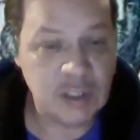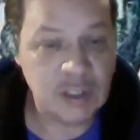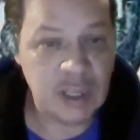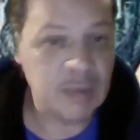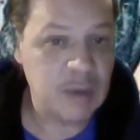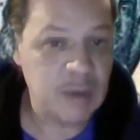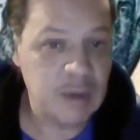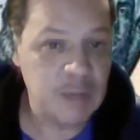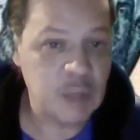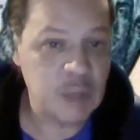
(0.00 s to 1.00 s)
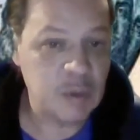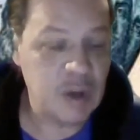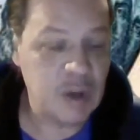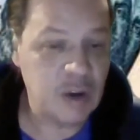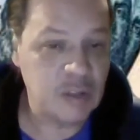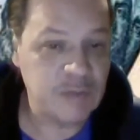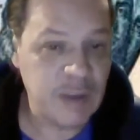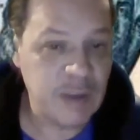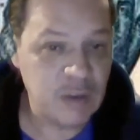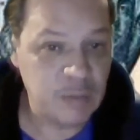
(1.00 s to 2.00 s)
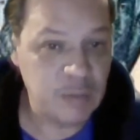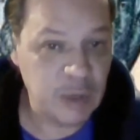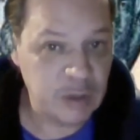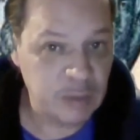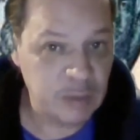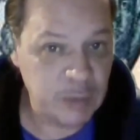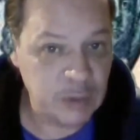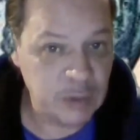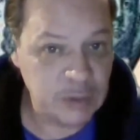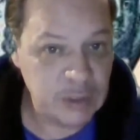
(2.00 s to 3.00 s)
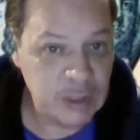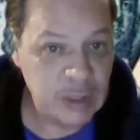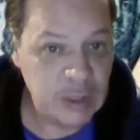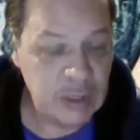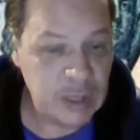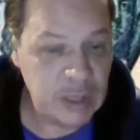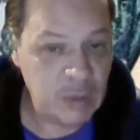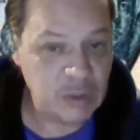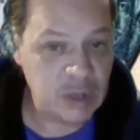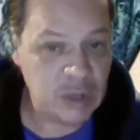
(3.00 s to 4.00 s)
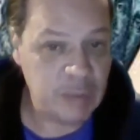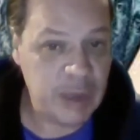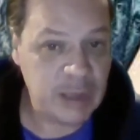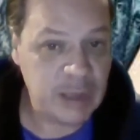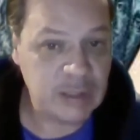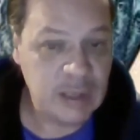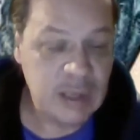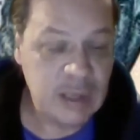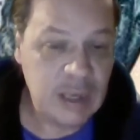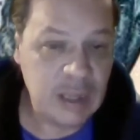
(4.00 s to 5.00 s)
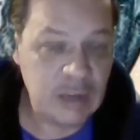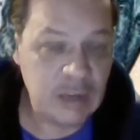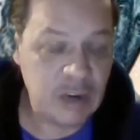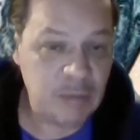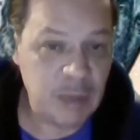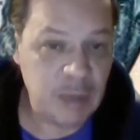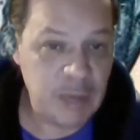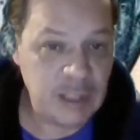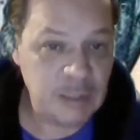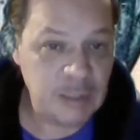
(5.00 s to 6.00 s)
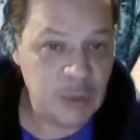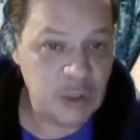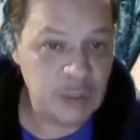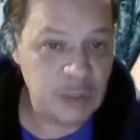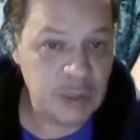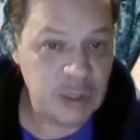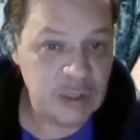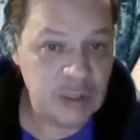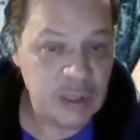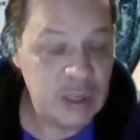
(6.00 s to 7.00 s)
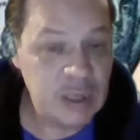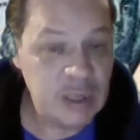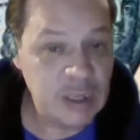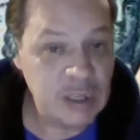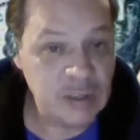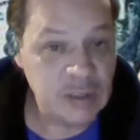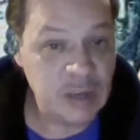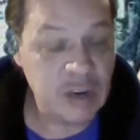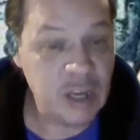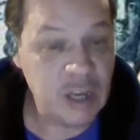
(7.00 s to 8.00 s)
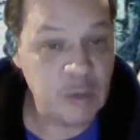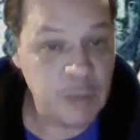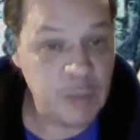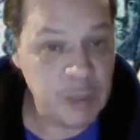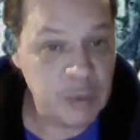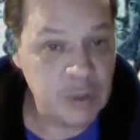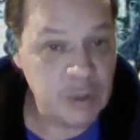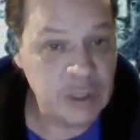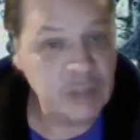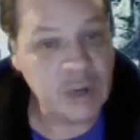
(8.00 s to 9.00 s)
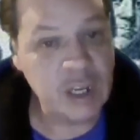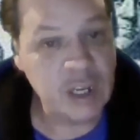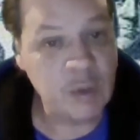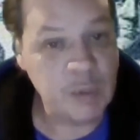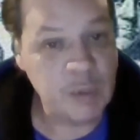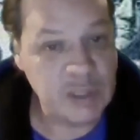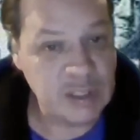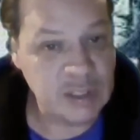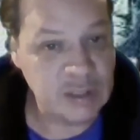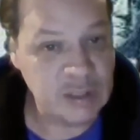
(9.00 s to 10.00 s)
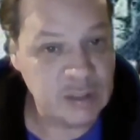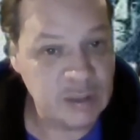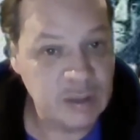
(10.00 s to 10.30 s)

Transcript: It's like uh, Mitch McConnell's $500 billion bills that he wants to try to pass and then try to blame Nancy Pelosi because he's not trying to help the people, he's trying to help the businesses.